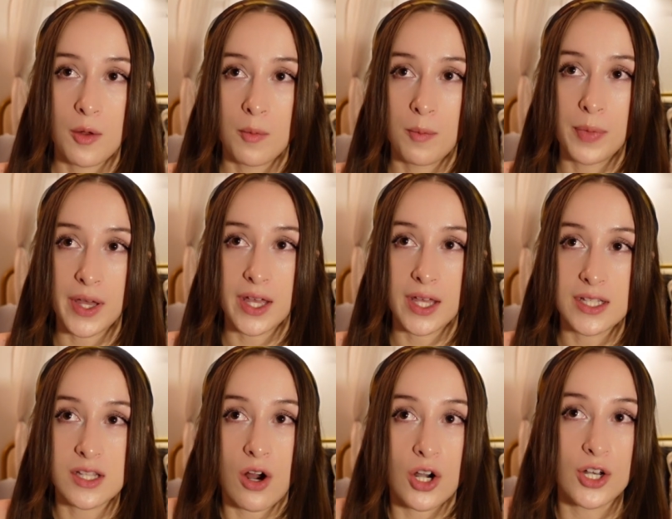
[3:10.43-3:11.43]
but
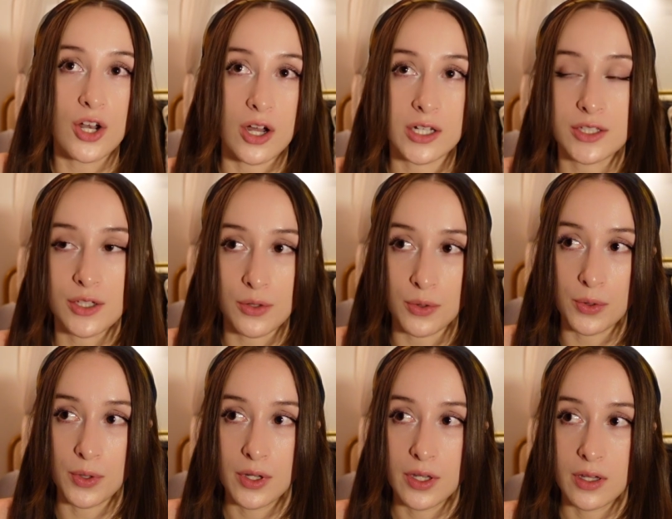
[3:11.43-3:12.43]
it's hard not
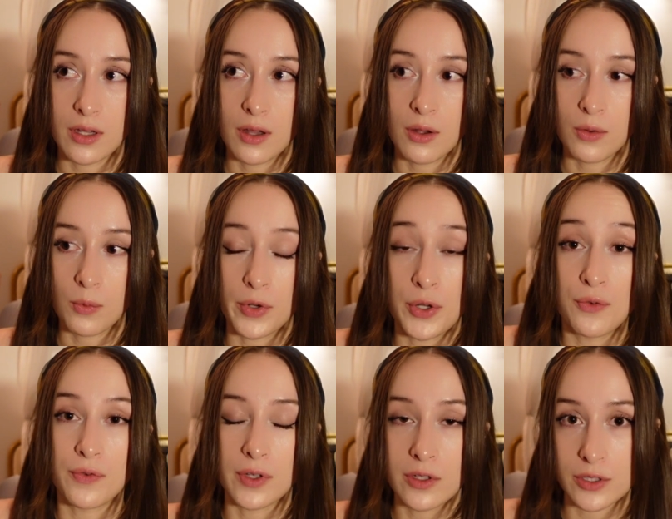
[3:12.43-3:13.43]
to when you
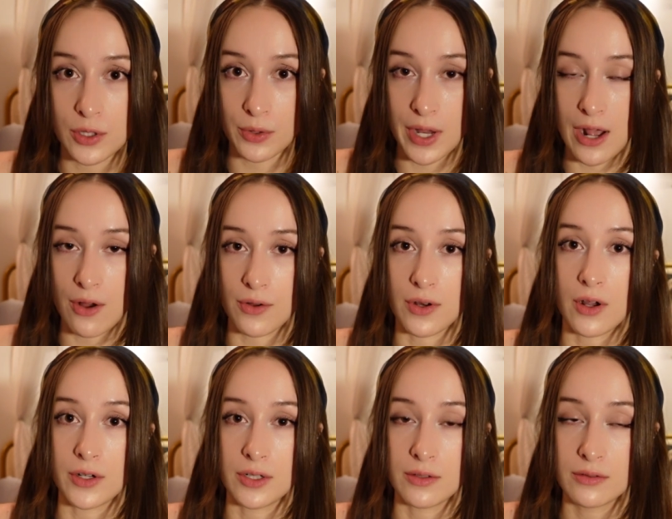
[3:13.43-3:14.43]
feel so down
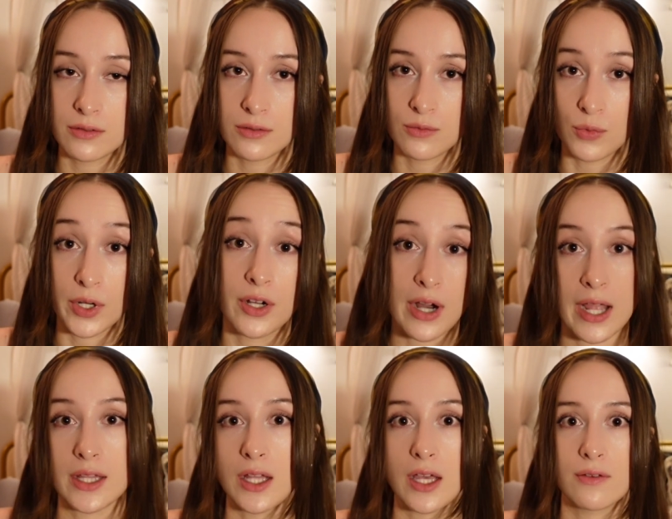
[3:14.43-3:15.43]
on where you're at
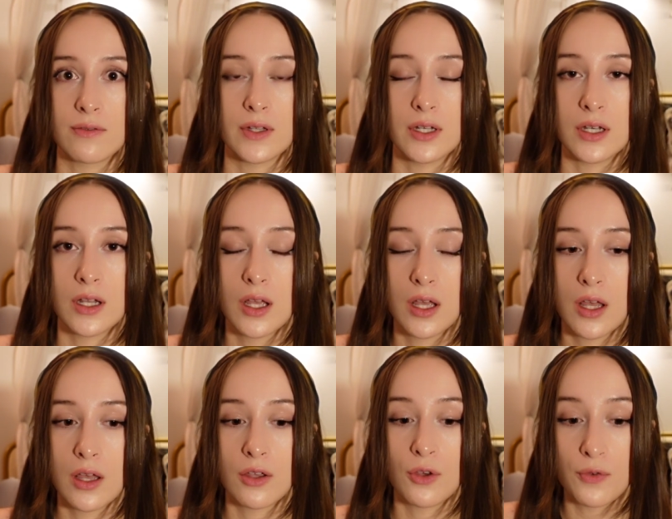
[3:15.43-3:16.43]
in life and
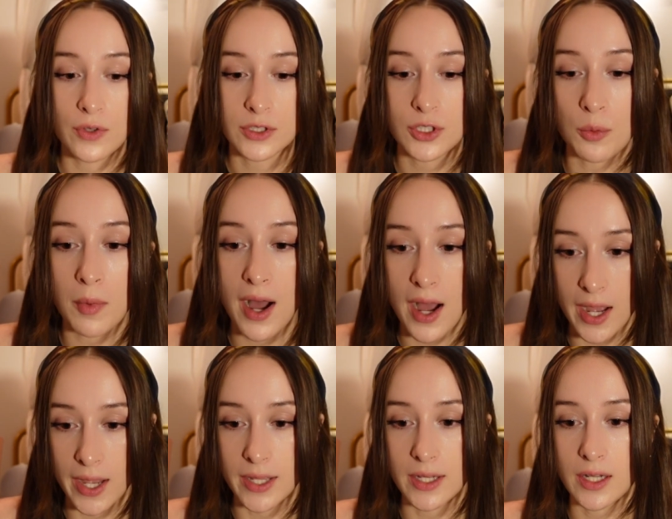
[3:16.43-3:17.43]
you feel so
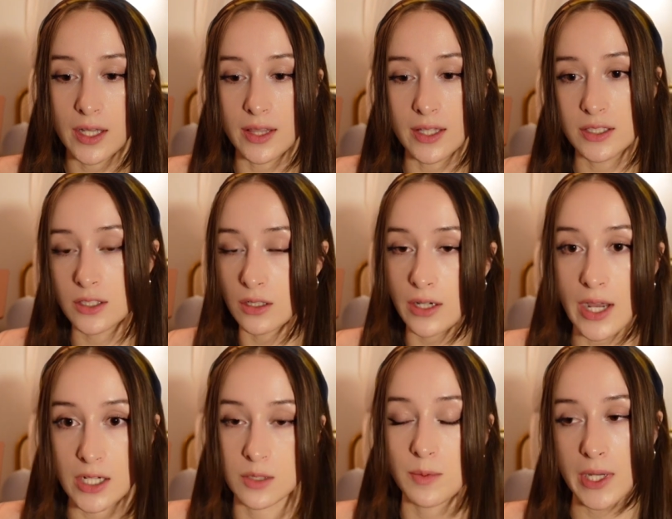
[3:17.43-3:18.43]
behind in these certain
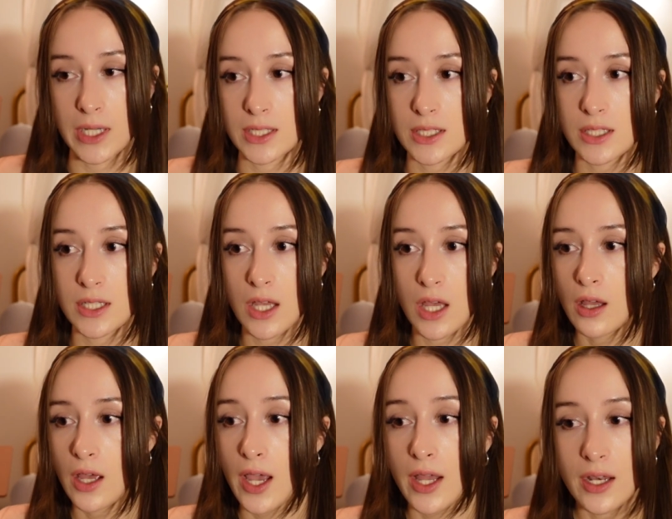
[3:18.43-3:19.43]
aspects.
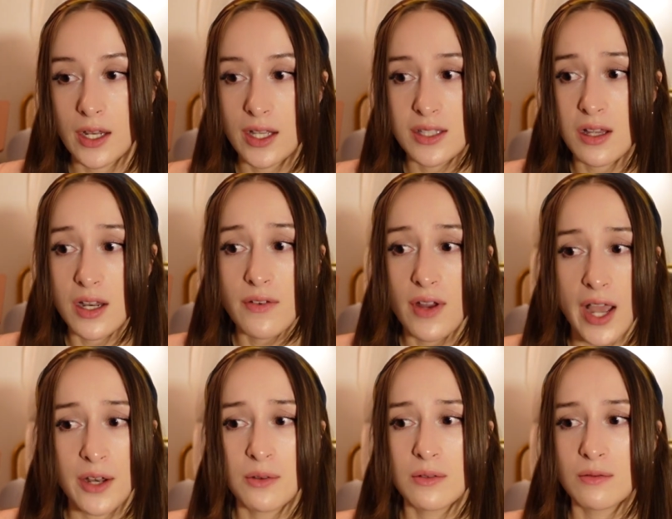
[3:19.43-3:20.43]
And it's not even, I
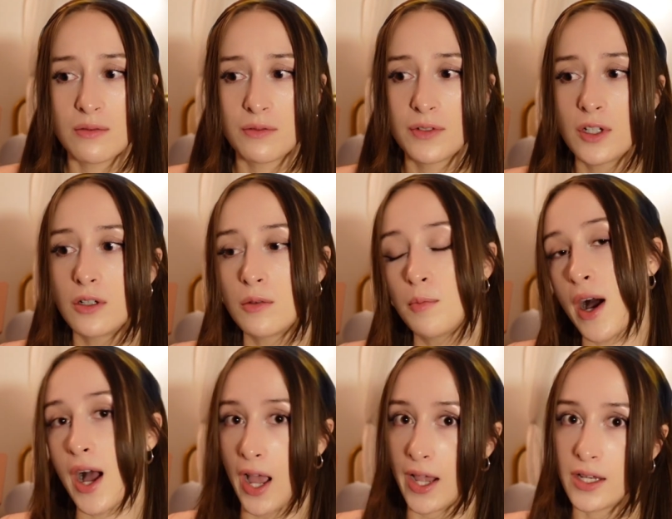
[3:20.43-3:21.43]
don't feel
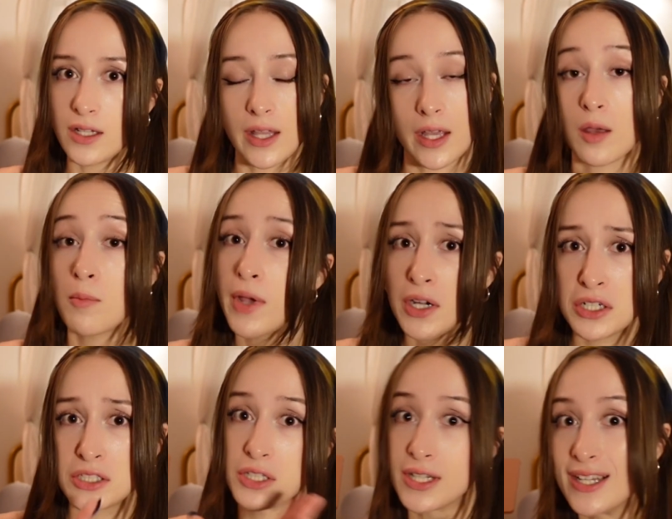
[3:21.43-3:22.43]
behind in like
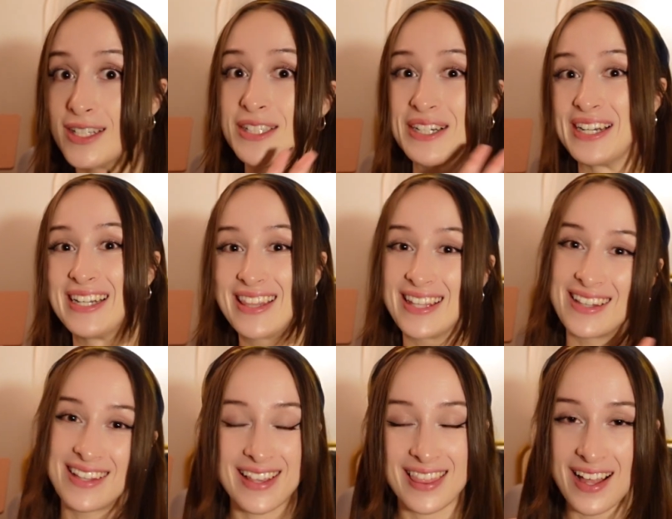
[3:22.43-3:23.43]
marriage or kids or anything
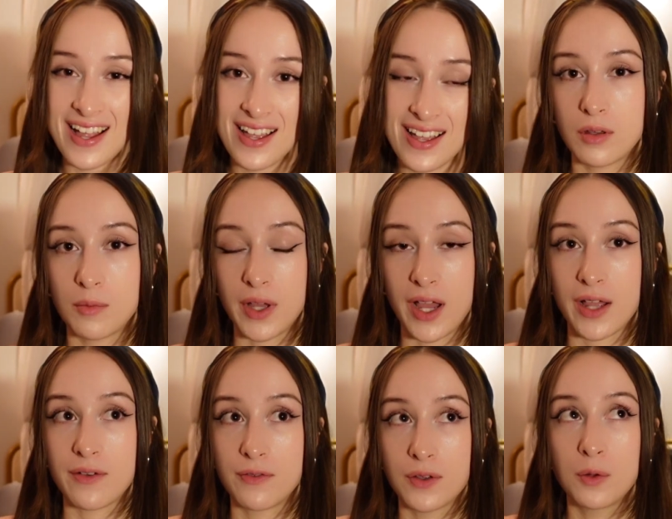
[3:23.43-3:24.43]
like that, but
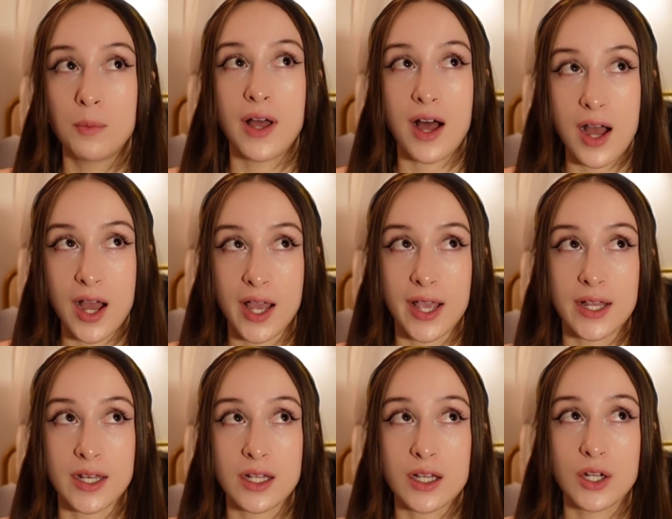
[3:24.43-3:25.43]
I feel
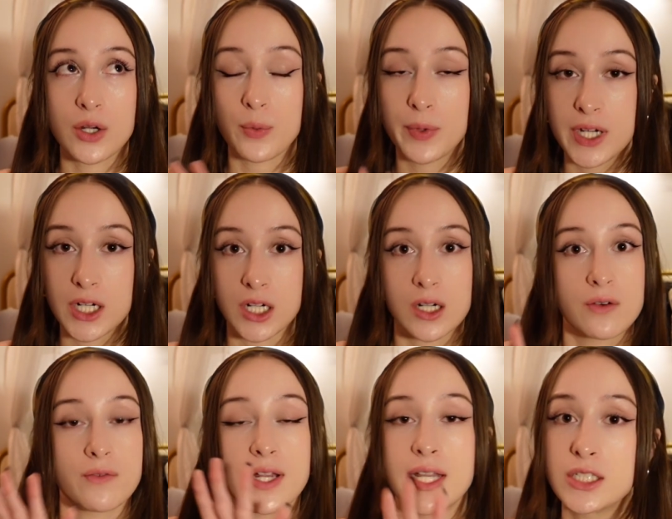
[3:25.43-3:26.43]
behind career,
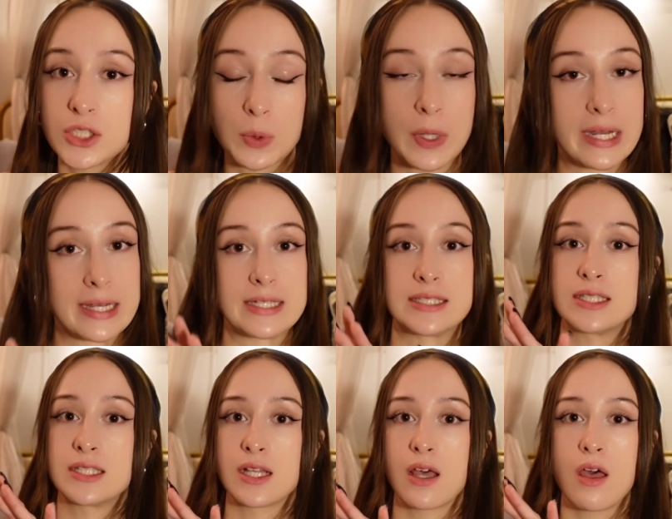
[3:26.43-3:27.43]
financial wise,